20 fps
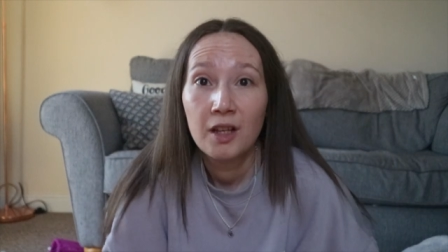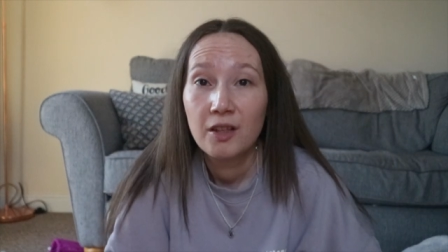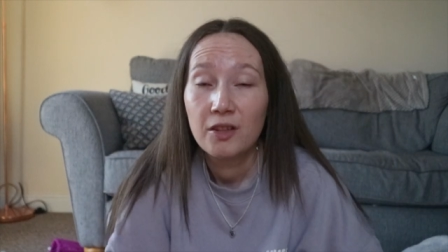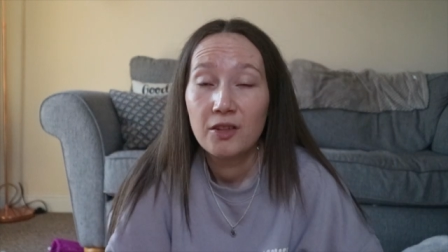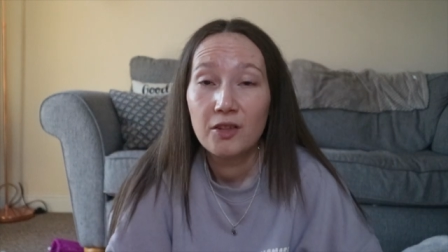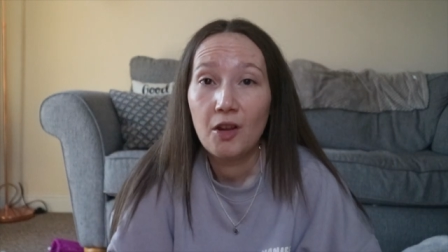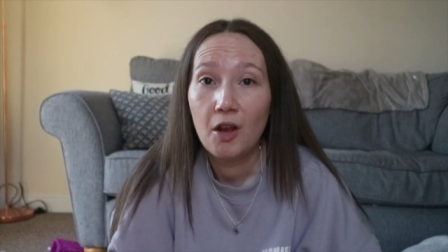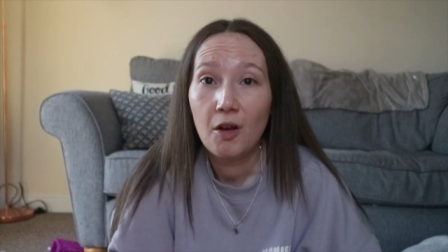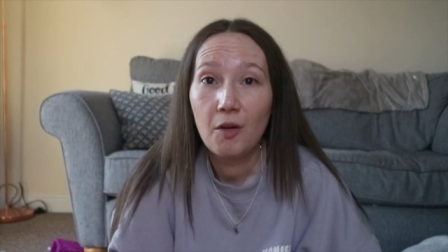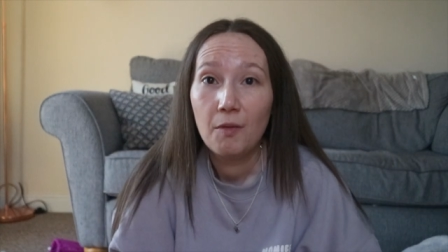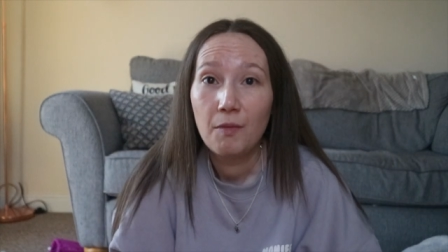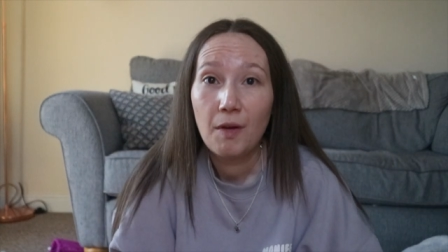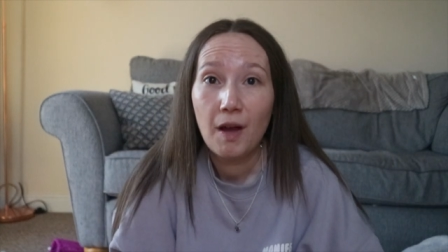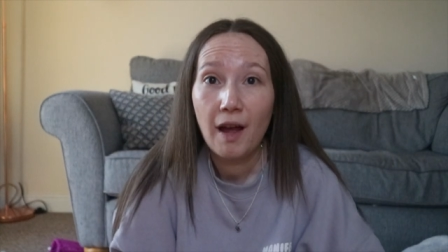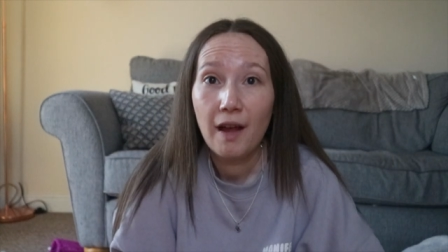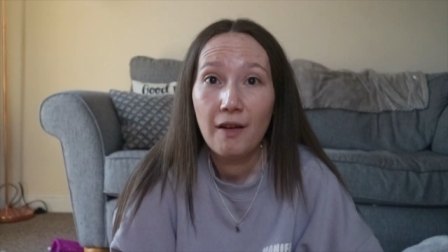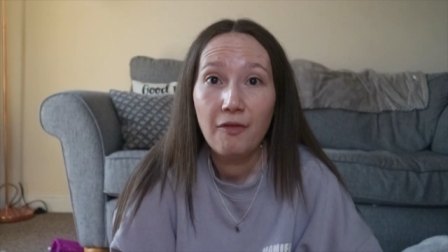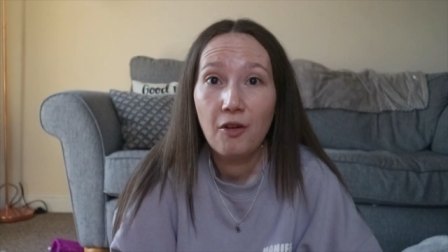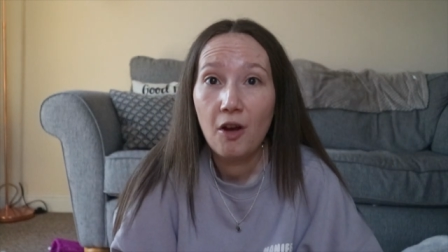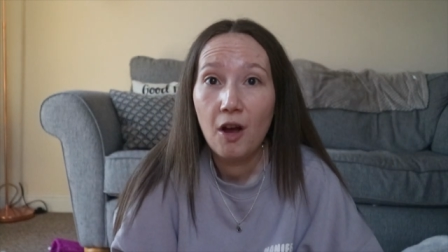so
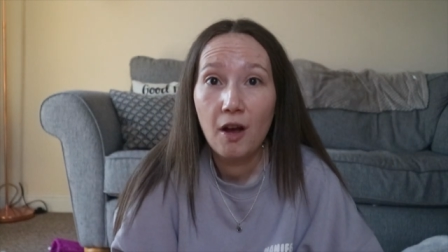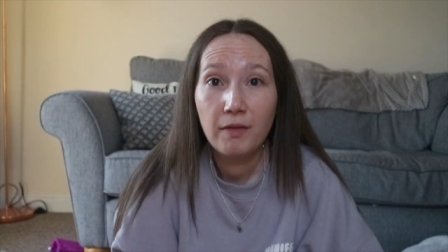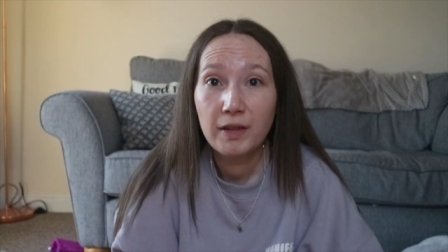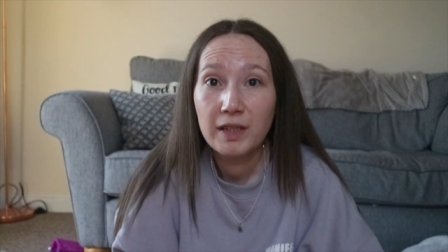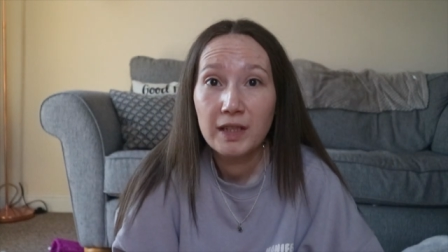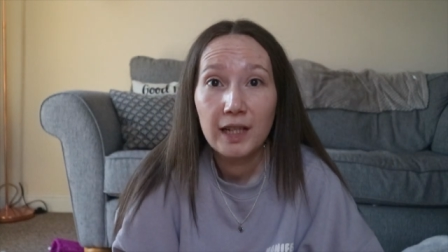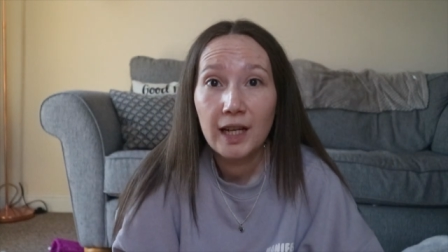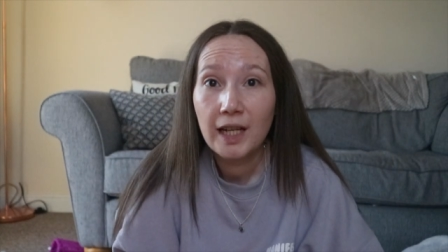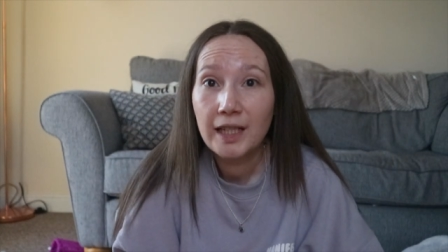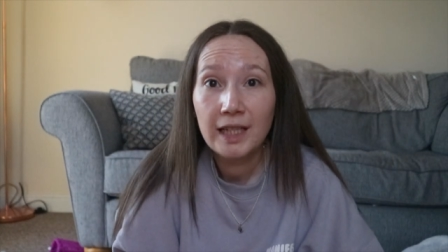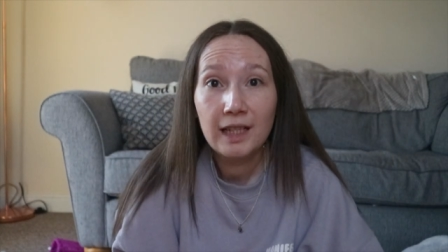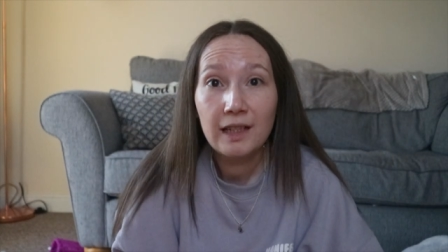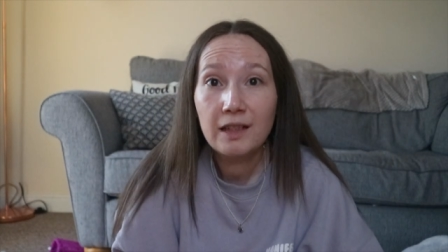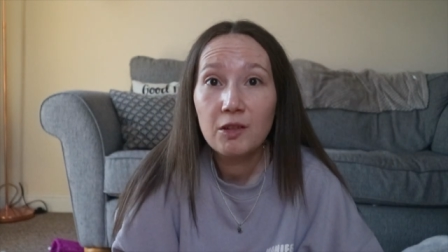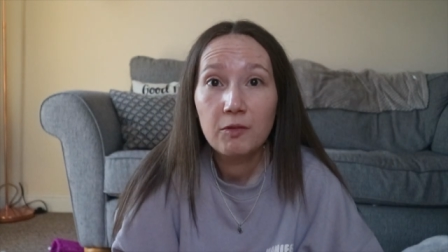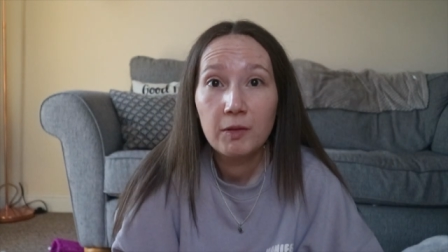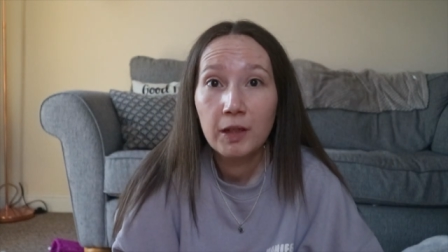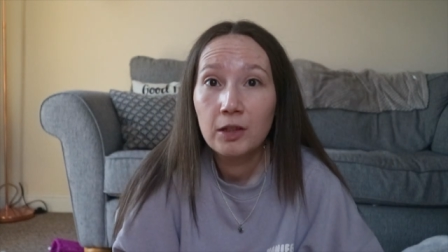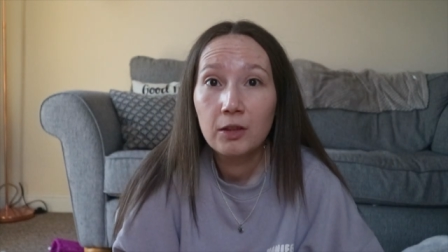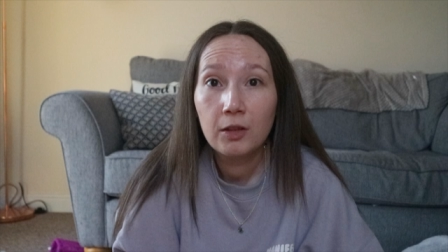I thought obviously I need
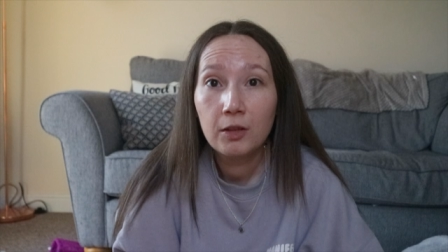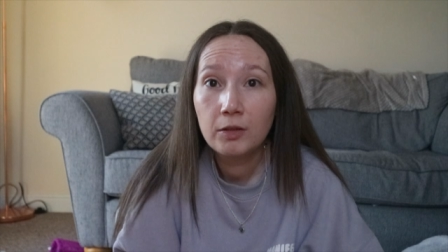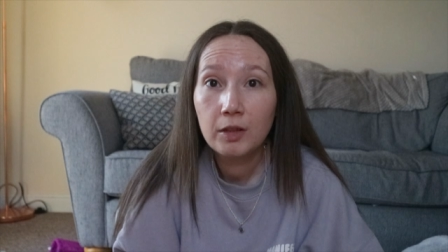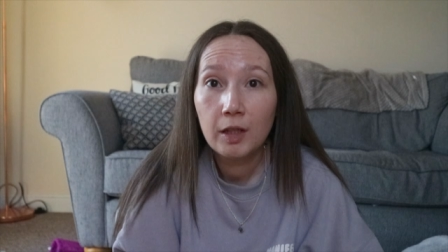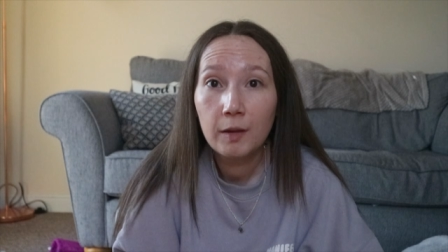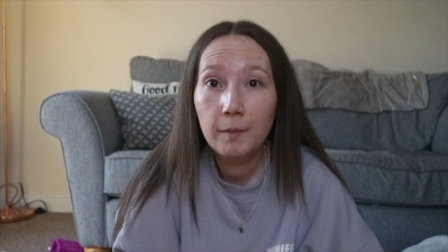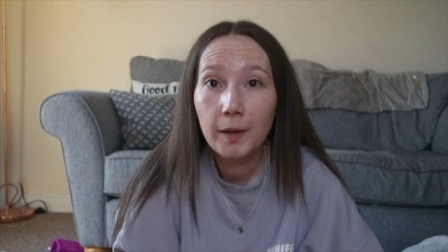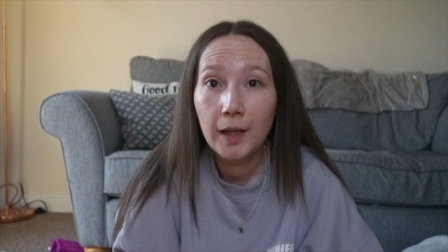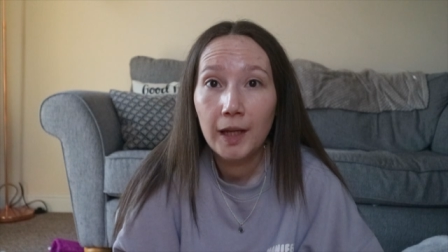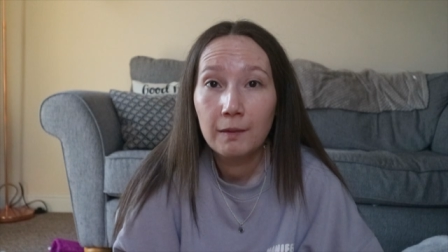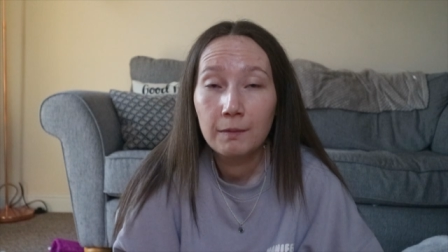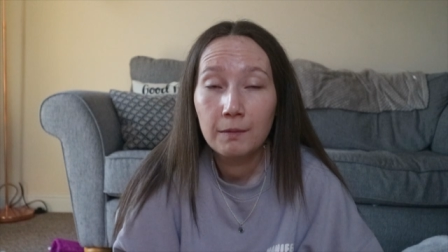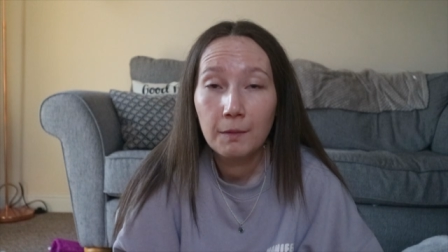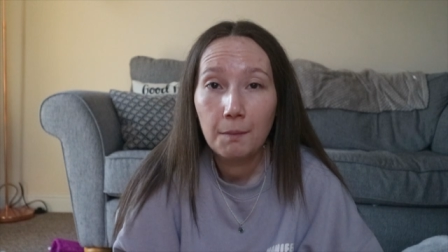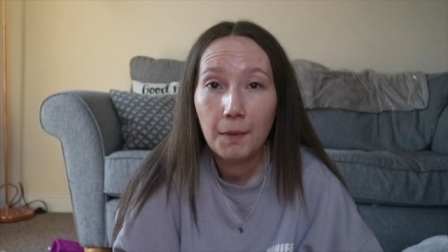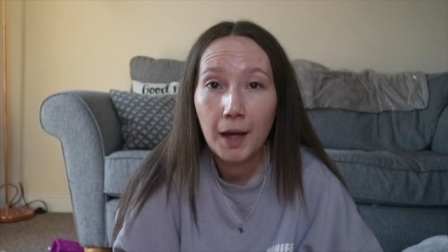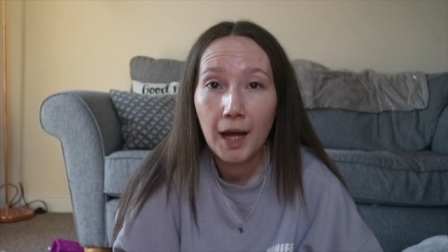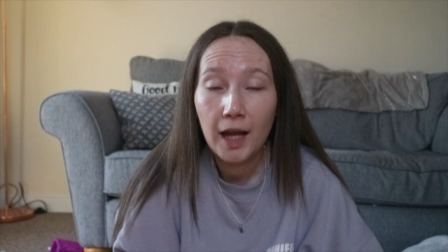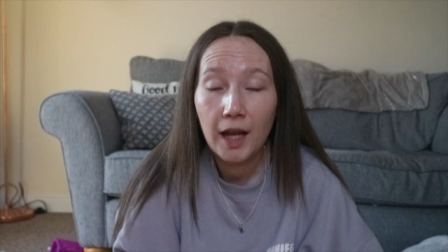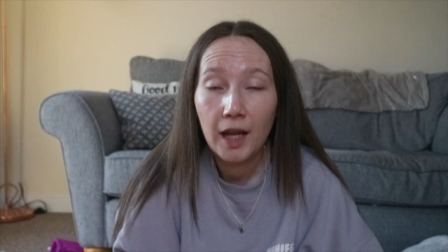to include them in
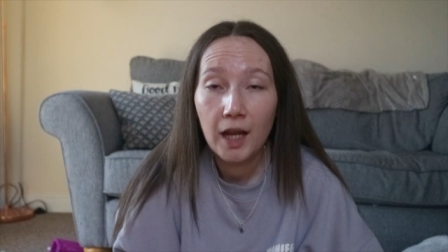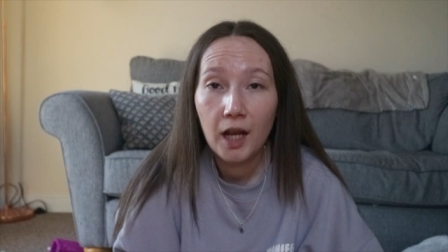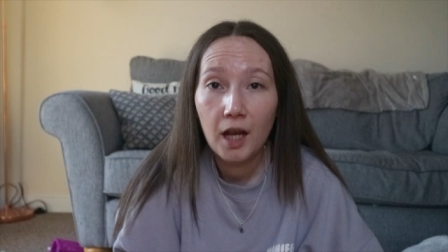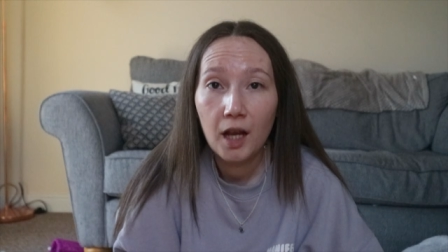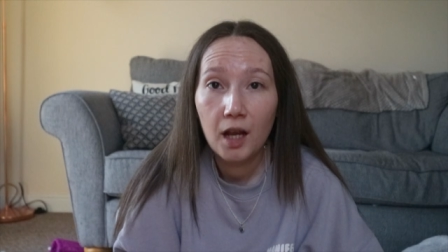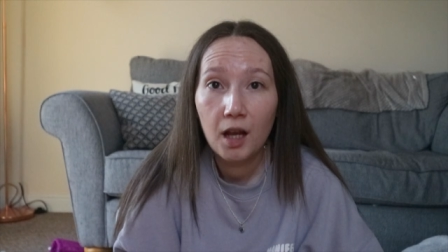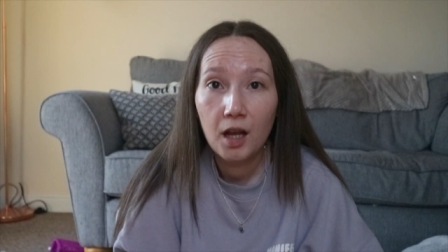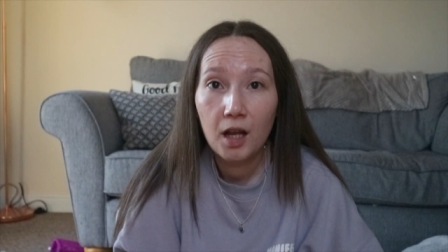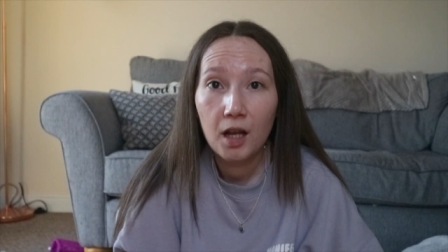my